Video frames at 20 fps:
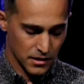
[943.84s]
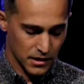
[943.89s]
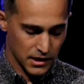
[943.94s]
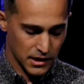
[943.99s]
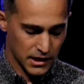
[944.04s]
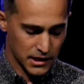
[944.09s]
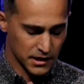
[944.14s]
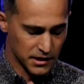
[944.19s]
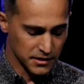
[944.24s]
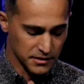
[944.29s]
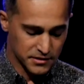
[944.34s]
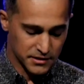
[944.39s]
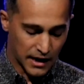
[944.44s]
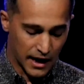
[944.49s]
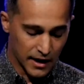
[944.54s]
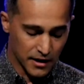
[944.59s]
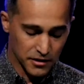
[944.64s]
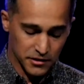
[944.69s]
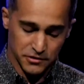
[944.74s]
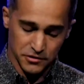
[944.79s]
In a
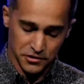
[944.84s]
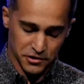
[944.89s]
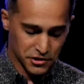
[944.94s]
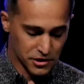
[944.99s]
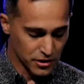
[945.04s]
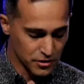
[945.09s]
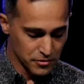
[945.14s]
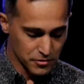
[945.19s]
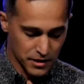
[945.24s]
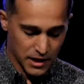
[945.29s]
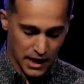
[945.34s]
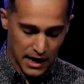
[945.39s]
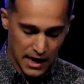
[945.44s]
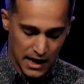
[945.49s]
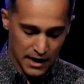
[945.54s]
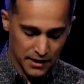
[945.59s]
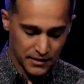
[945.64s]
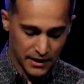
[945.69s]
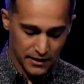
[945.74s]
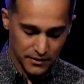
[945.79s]
desire to show
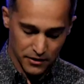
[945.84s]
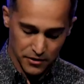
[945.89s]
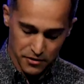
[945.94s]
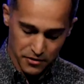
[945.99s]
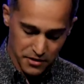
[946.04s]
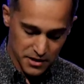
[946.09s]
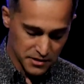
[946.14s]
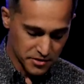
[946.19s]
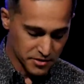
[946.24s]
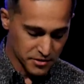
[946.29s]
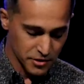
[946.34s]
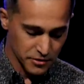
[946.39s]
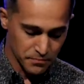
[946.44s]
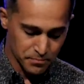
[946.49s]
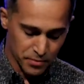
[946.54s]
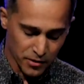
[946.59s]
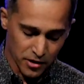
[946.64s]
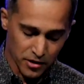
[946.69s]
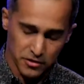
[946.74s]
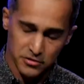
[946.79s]
God that you're this good
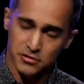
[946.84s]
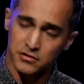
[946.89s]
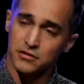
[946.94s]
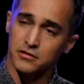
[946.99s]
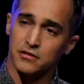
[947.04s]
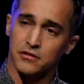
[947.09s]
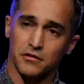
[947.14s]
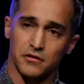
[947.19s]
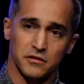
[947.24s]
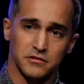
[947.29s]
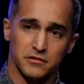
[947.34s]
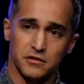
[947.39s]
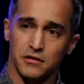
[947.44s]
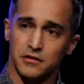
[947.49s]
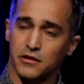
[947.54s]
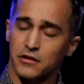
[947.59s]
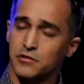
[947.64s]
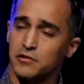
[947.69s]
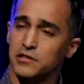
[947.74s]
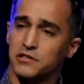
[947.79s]
person or this
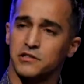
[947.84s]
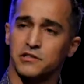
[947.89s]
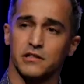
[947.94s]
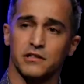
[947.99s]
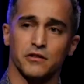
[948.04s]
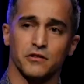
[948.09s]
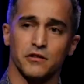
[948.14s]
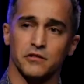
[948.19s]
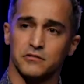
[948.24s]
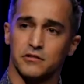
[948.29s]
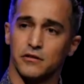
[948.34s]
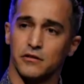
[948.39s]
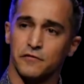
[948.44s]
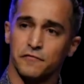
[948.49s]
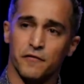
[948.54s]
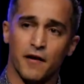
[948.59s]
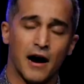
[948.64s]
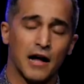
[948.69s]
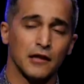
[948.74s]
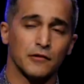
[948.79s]
good Christian or this good
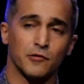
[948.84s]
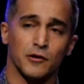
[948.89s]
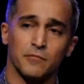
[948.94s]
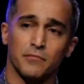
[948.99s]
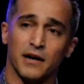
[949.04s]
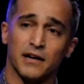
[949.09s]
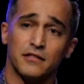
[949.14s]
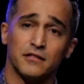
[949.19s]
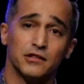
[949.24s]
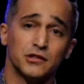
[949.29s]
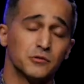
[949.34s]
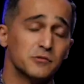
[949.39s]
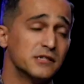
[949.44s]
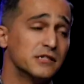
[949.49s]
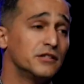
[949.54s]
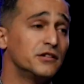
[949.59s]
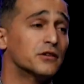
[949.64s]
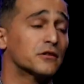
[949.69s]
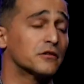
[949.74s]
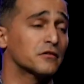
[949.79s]
follower by doing
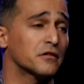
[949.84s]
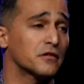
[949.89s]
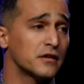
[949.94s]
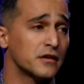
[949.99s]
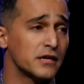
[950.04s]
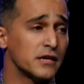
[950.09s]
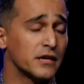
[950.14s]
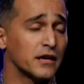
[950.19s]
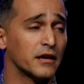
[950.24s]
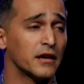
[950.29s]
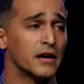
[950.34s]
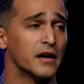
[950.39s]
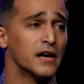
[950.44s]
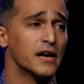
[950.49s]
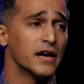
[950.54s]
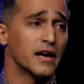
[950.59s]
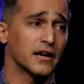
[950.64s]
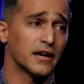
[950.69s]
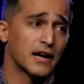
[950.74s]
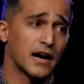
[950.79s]
your thing
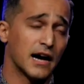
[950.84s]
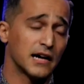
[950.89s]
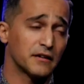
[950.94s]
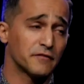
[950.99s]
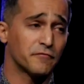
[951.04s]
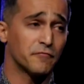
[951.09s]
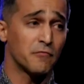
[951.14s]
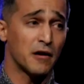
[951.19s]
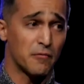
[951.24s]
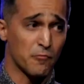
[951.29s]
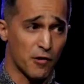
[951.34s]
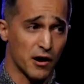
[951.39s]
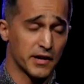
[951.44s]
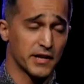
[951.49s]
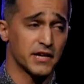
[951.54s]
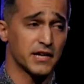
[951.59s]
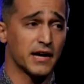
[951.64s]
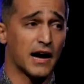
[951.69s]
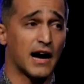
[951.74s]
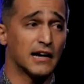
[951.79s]
and kind of
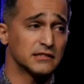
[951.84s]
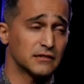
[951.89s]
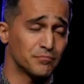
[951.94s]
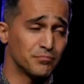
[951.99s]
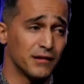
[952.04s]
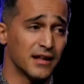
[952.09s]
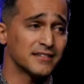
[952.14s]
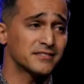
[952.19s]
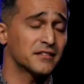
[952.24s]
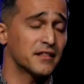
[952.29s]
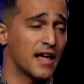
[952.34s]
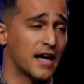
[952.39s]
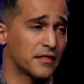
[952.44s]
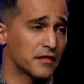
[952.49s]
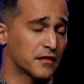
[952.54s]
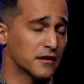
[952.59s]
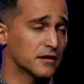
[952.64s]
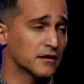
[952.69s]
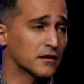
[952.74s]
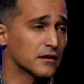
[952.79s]
wanting God to bless that
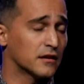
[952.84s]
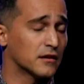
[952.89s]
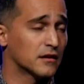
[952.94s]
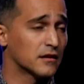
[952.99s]
thing.